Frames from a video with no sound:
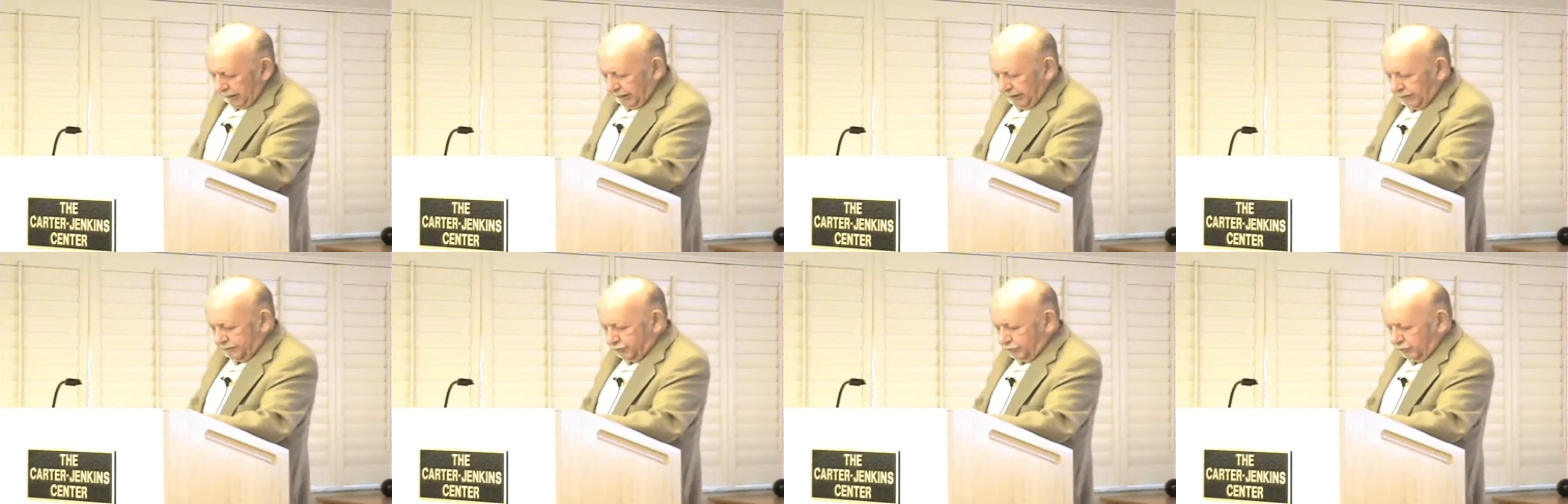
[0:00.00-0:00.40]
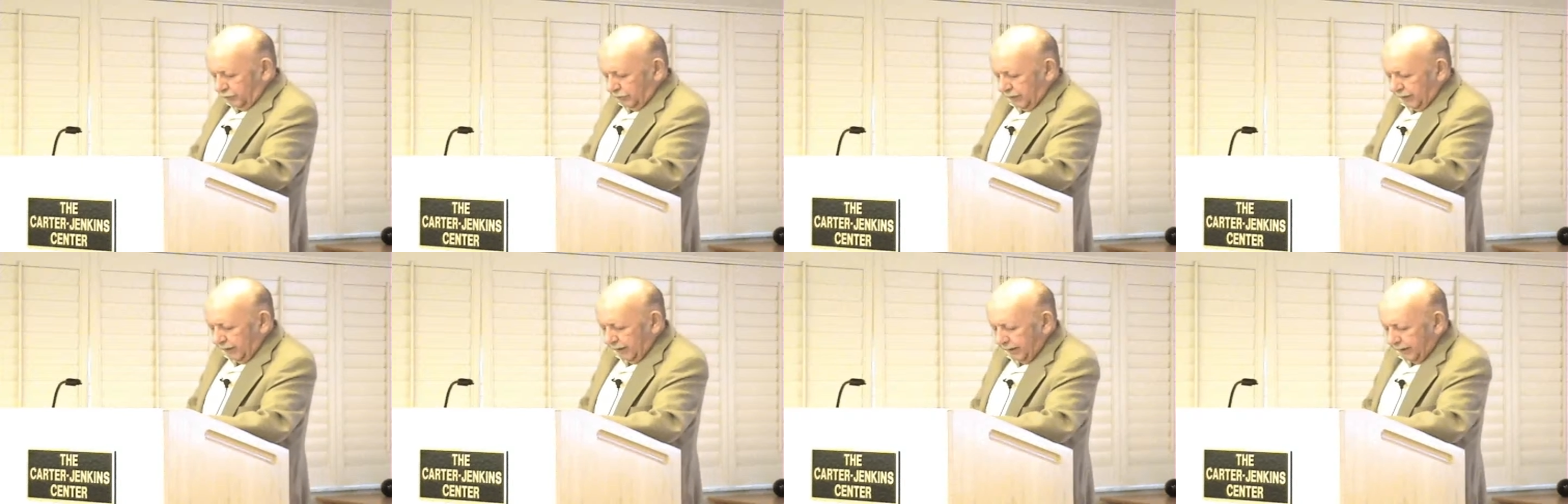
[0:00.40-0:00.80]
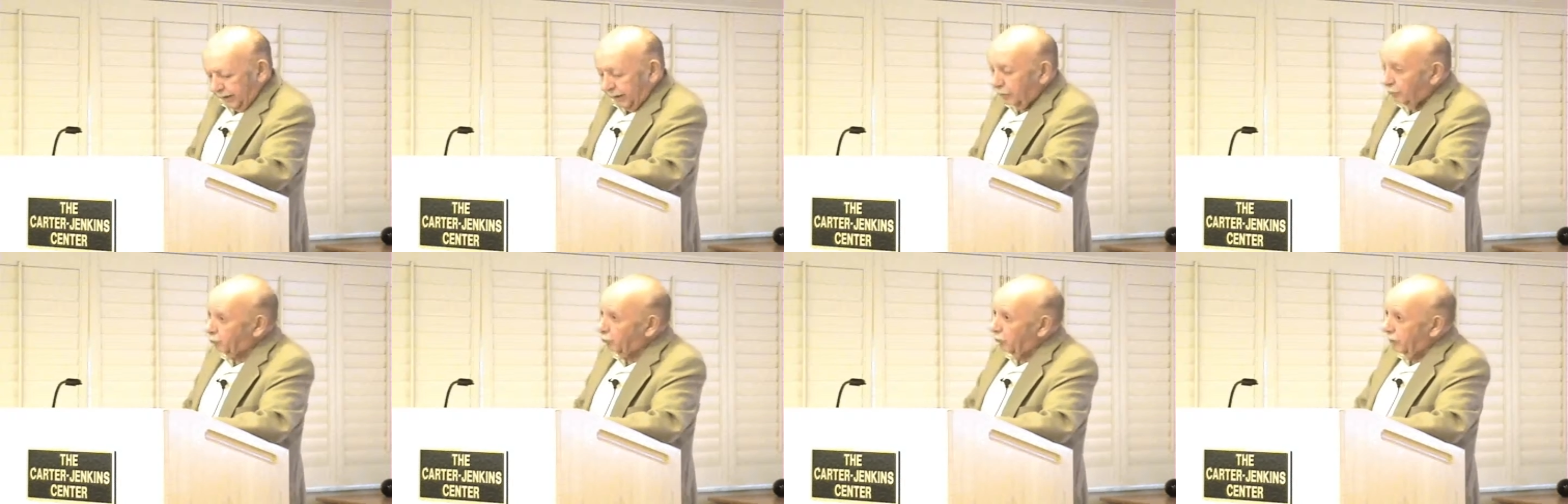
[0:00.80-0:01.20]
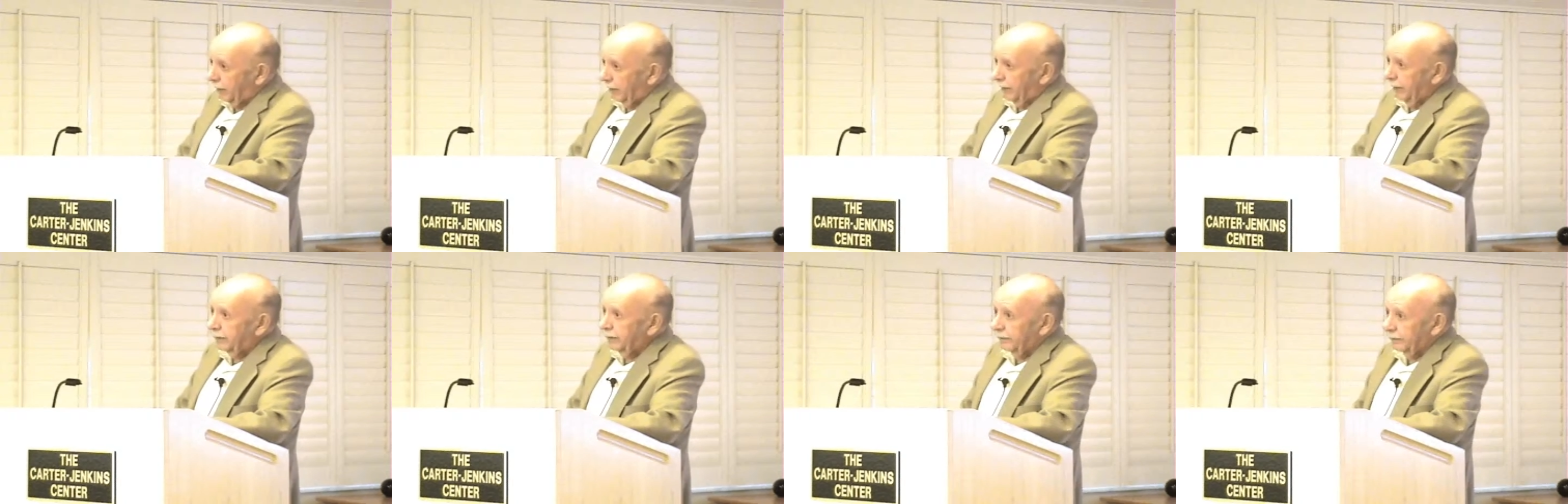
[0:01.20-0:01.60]
as we are
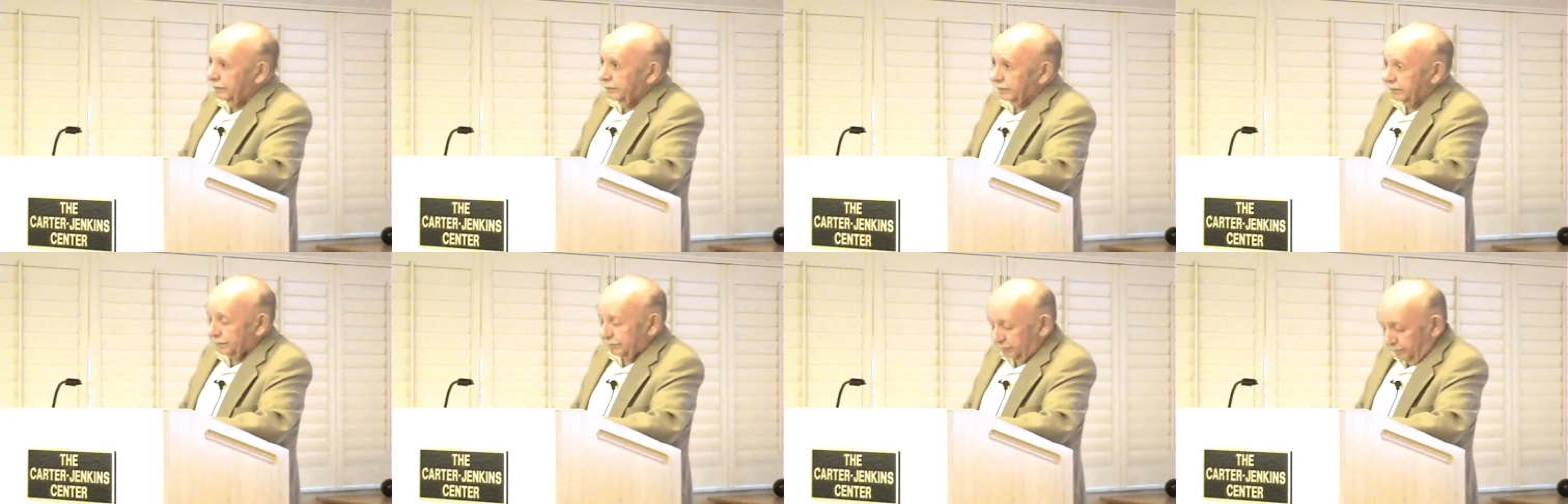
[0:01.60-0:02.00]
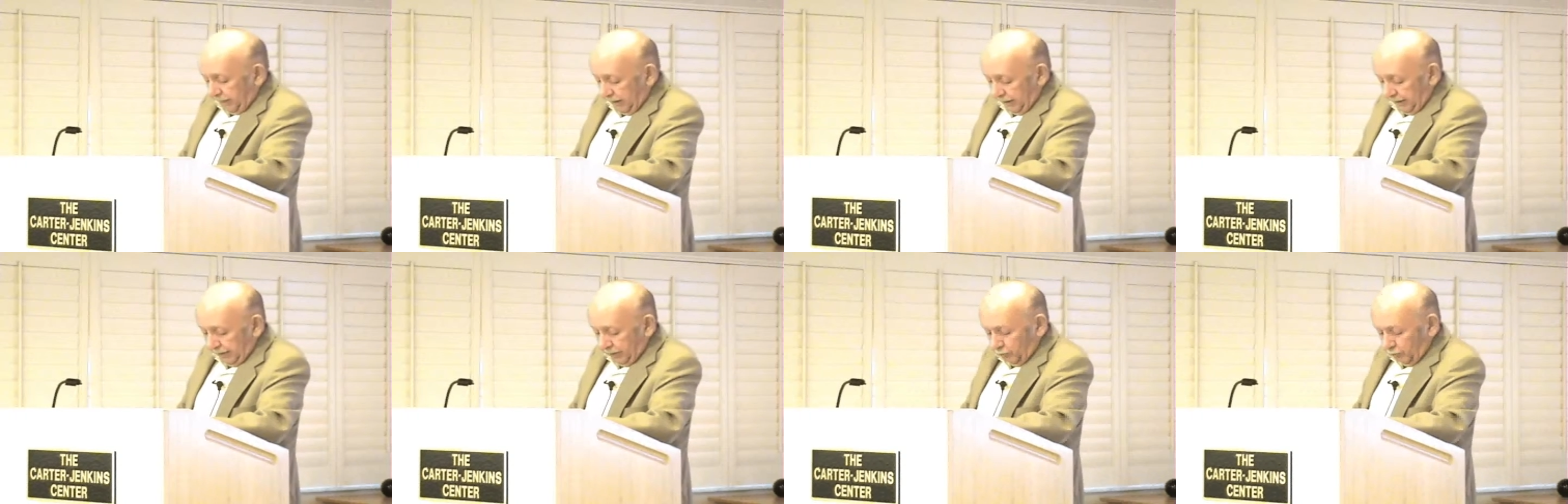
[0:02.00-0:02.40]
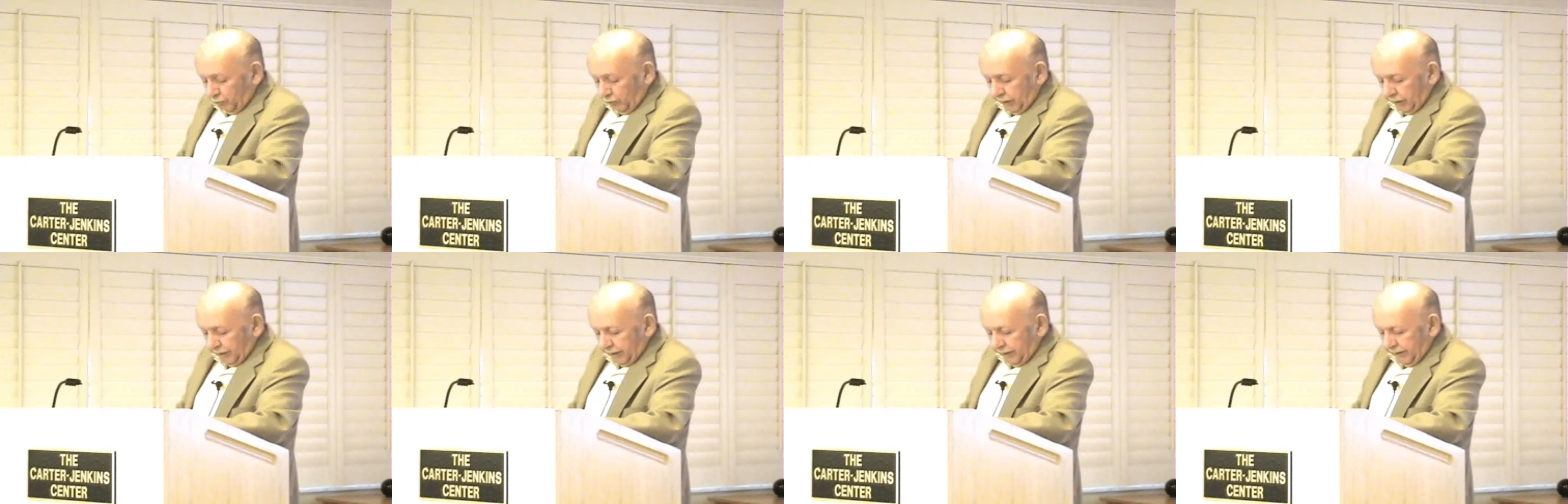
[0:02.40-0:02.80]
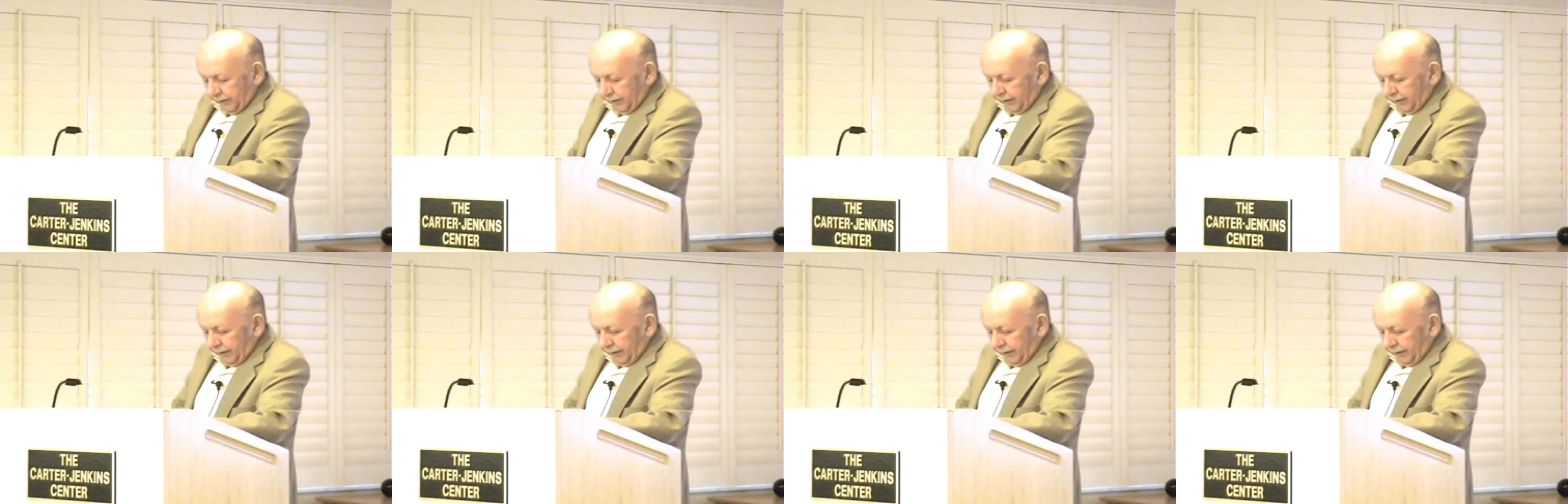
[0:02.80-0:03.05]
aware, remain aware,